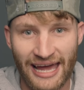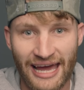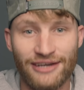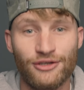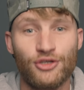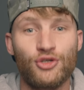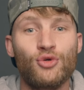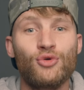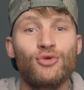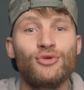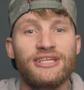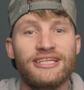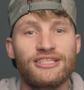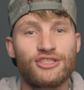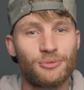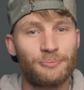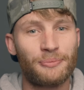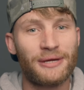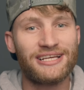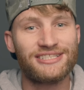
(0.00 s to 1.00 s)
And you need
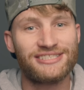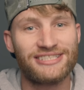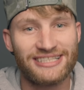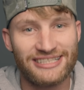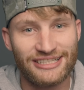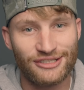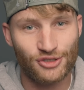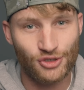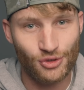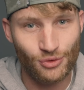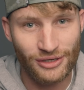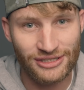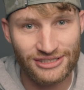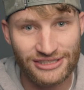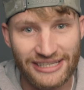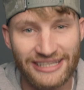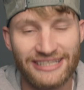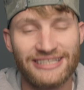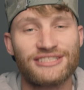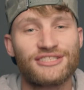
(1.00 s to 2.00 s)
to basically do it
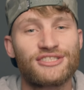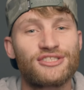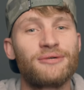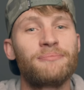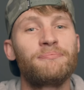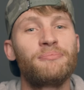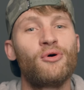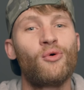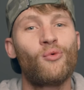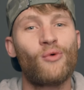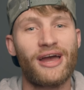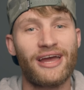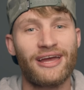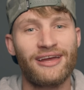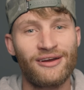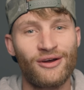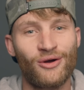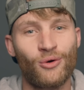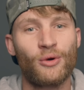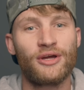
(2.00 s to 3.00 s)
in a simple
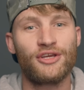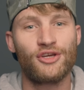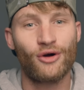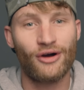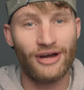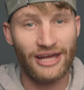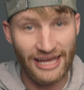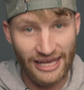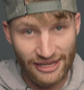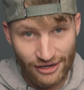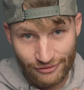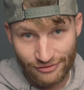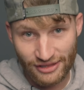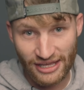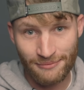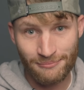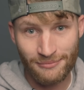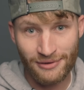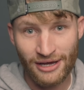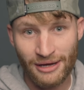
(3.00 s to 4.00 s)
way where you're ahead of
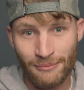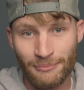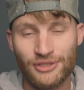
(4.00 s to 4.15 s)
them,